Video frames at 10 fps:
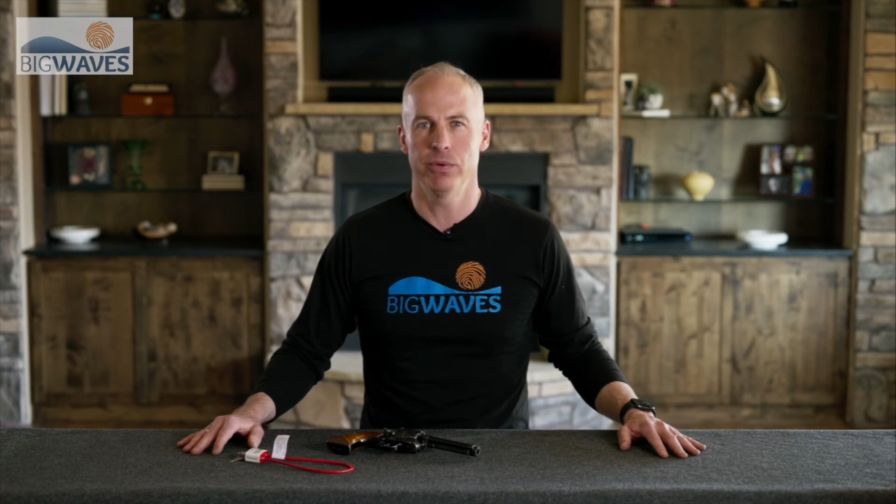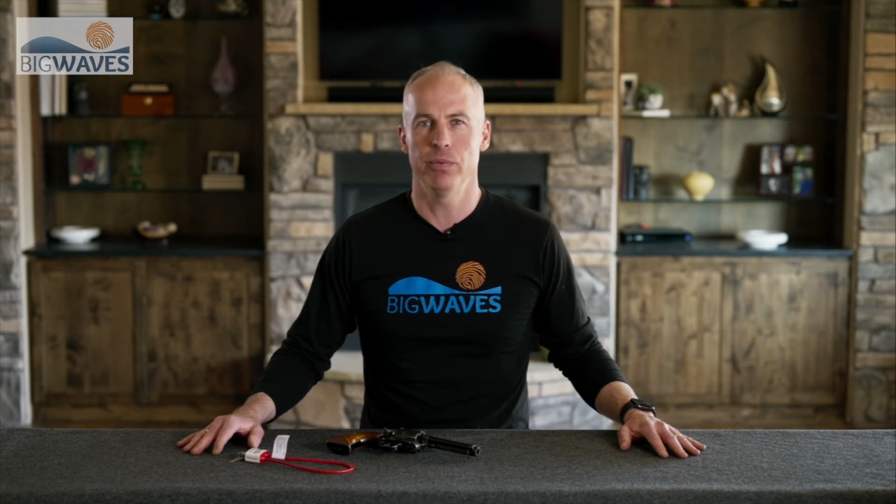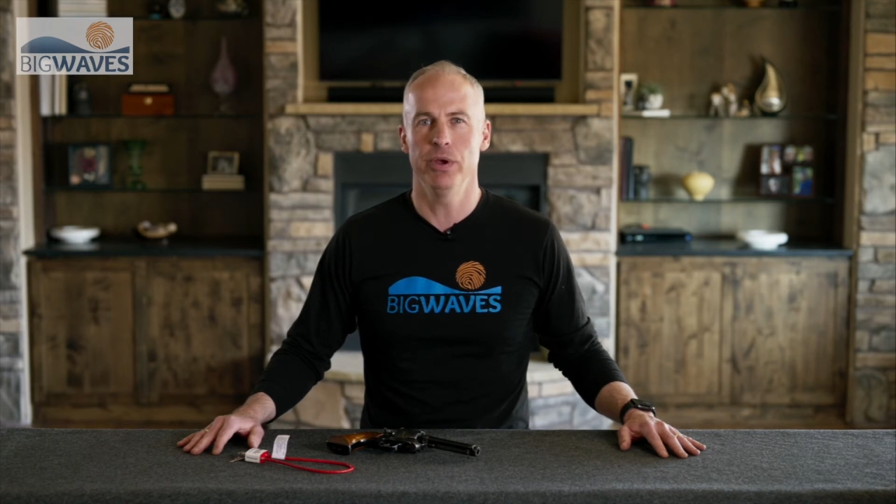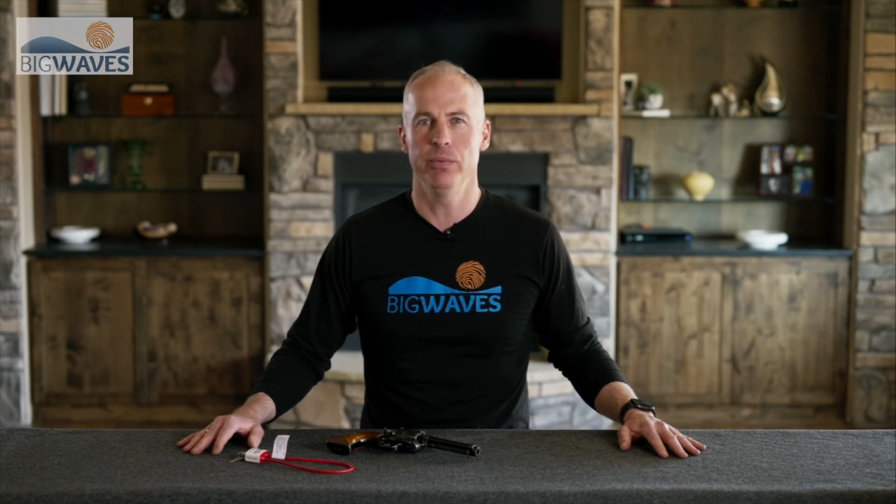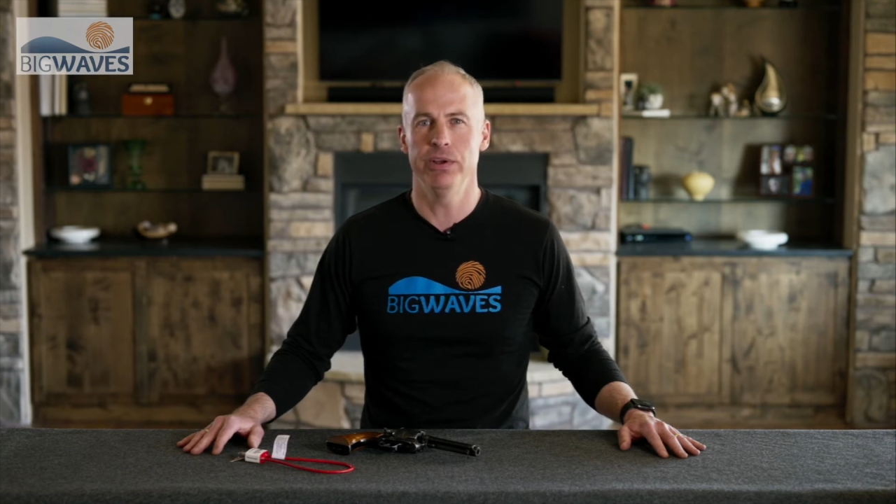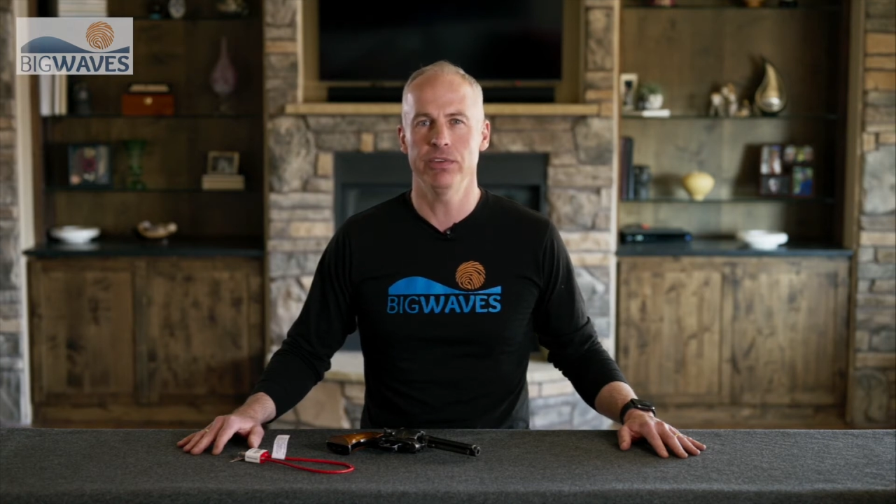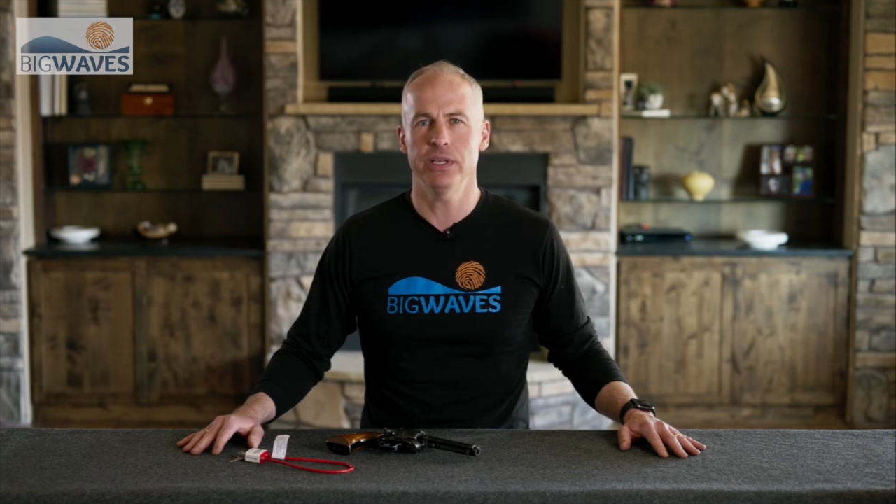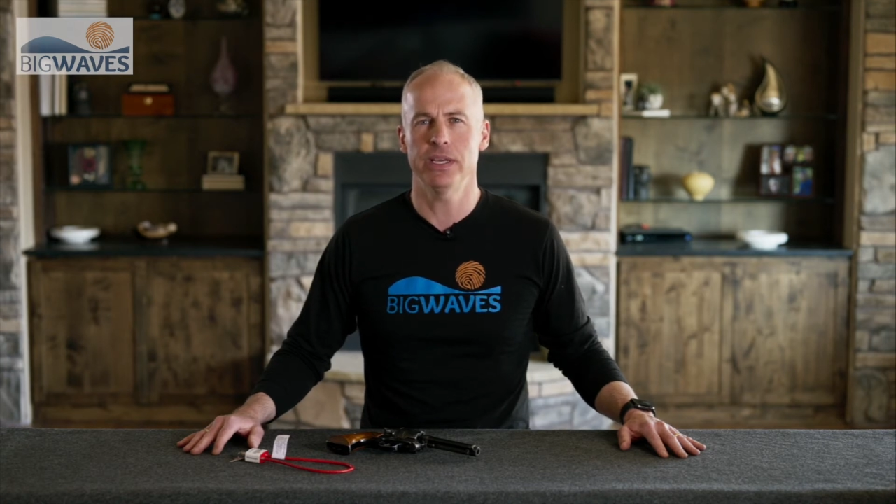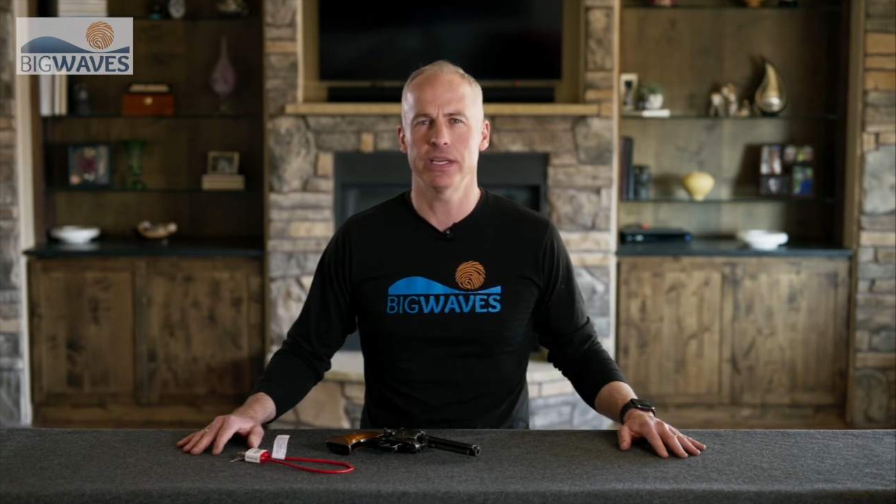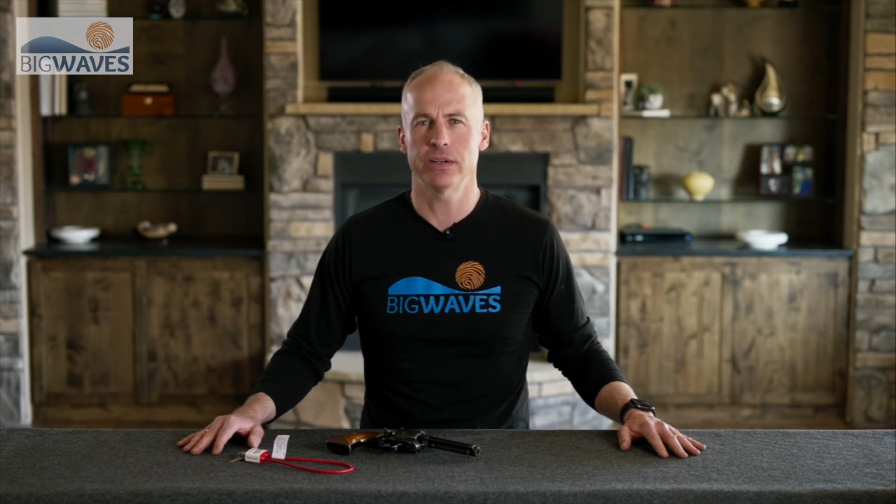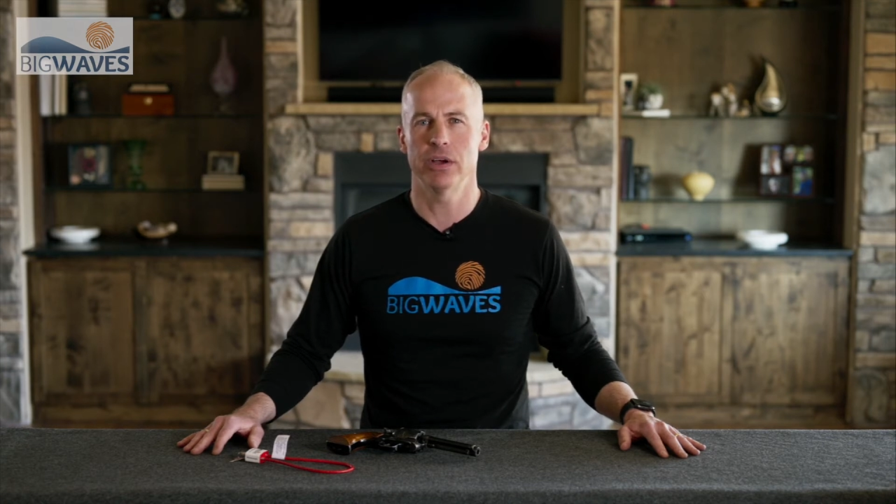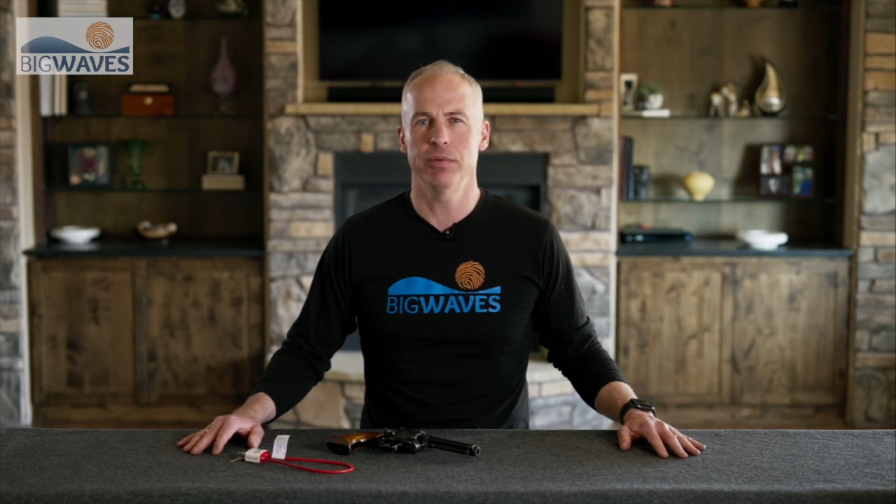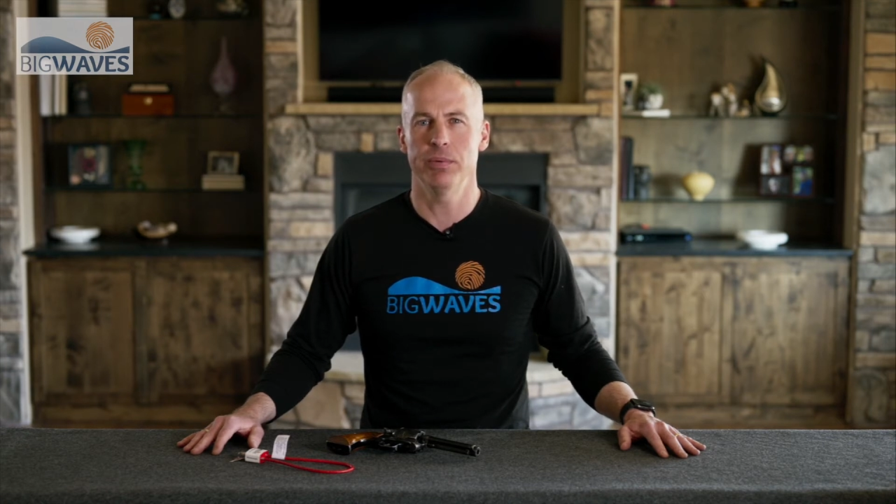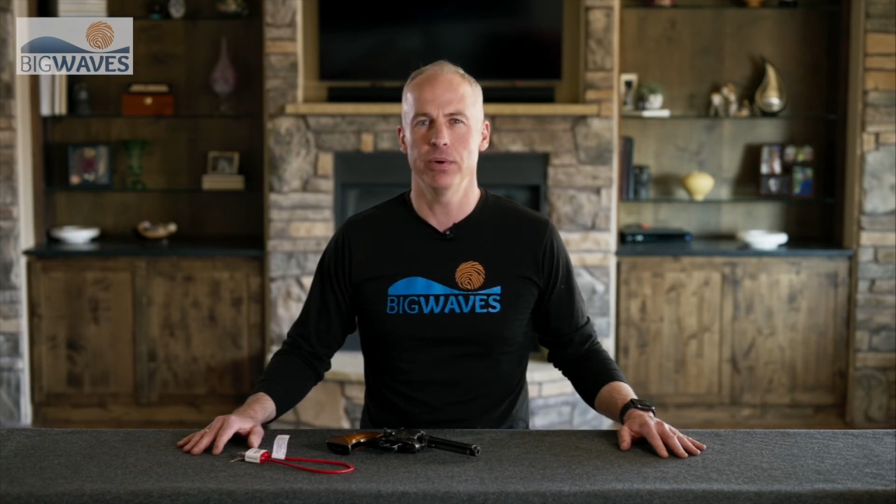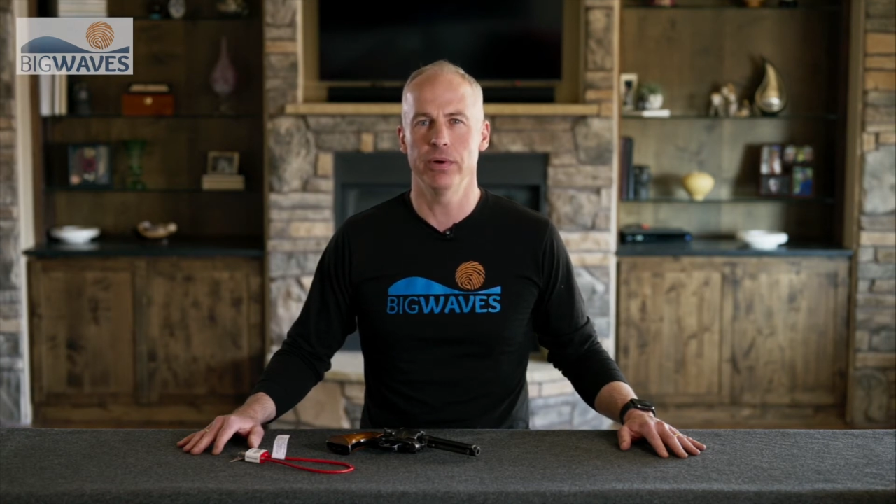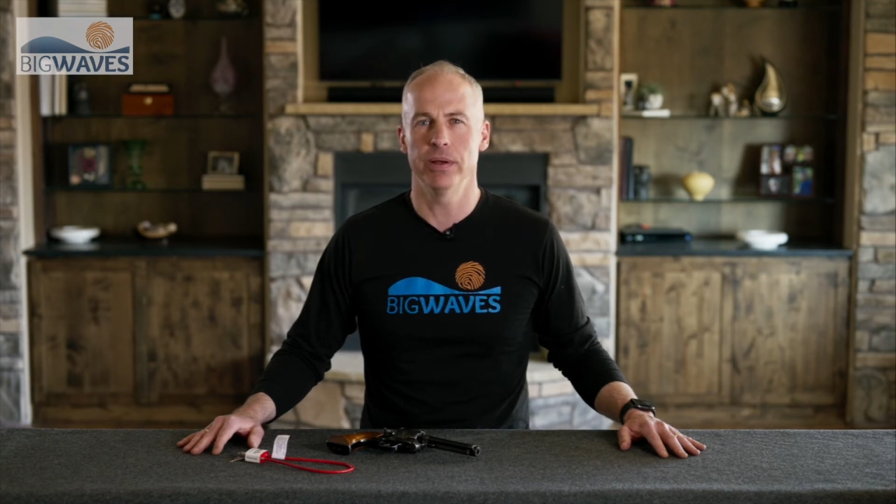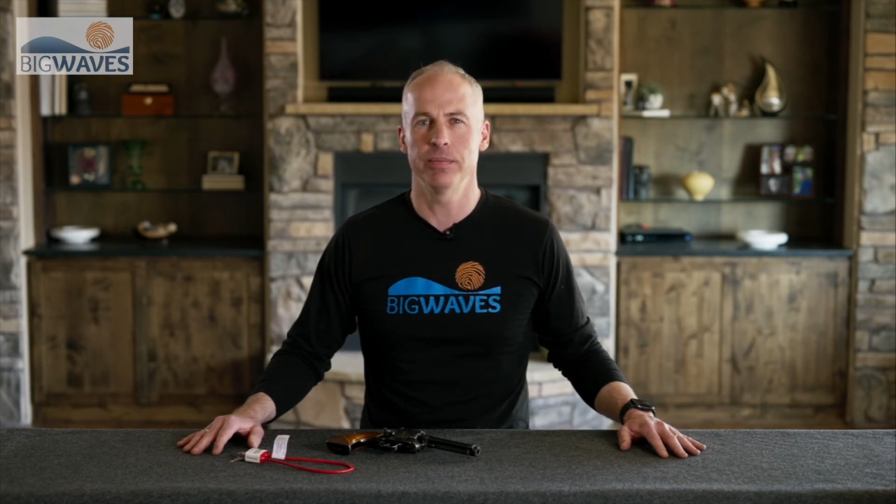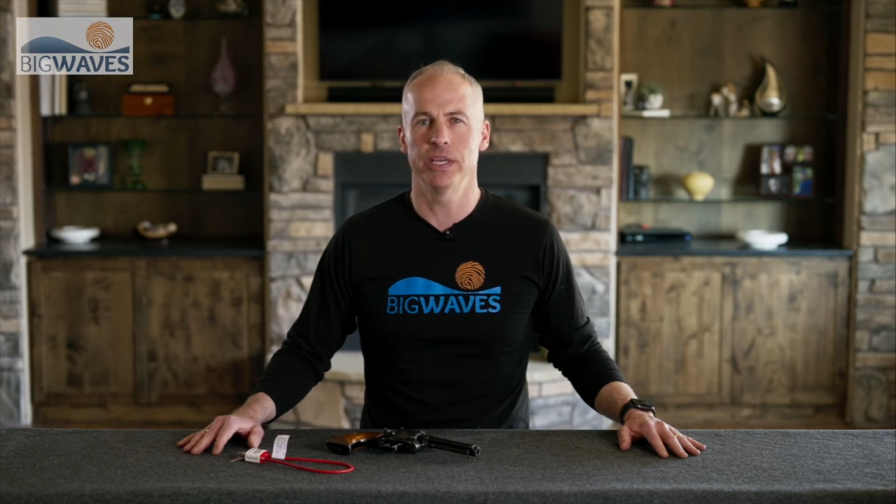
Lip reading: We recently kicked off a program